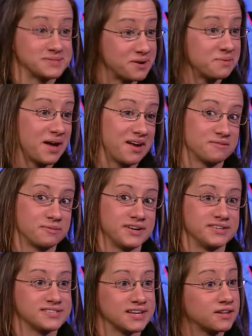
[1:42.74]
don't have
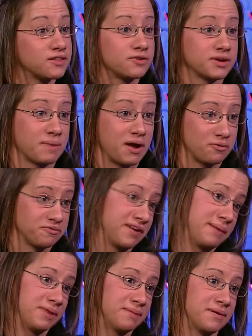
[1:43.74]
wills, including my own
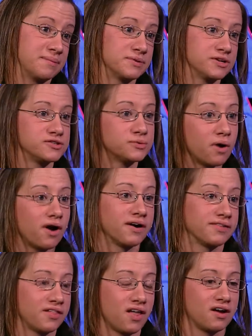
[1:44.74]
family members who are
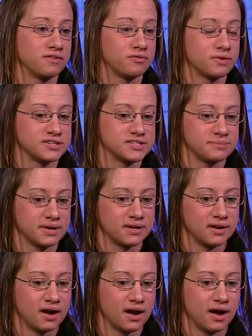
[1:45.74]
in the law
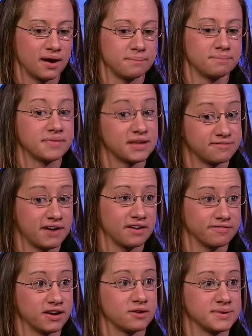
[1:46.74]
enforcement. Um, a
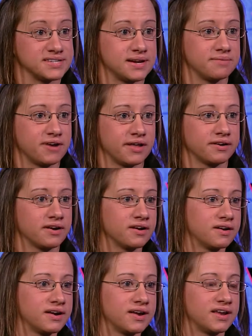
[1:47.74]
firefighter, my stepfather.
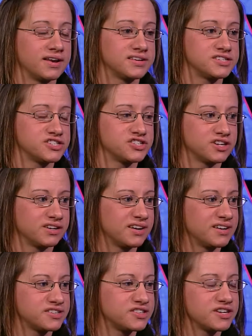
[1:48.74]
In addition,
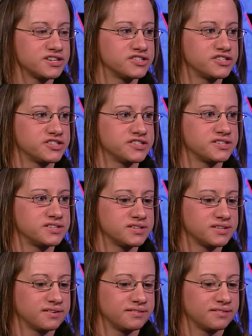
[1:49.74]
it there's just
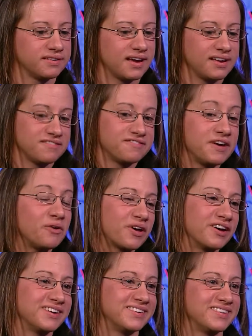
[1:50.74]
felt
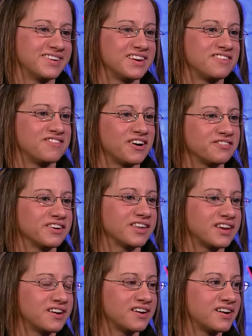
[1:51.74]
good it felt
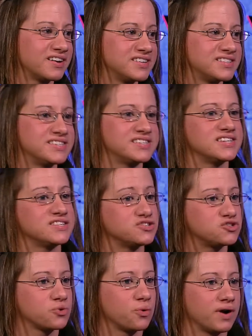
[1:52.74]
really good to see the
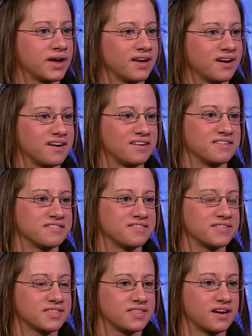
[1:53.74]
joy of
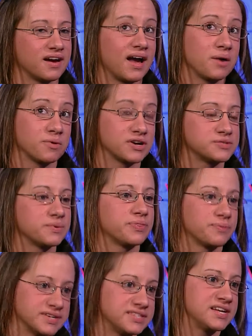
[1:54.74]
the. I worked with
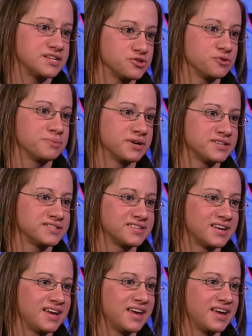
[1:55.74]
three state troopers,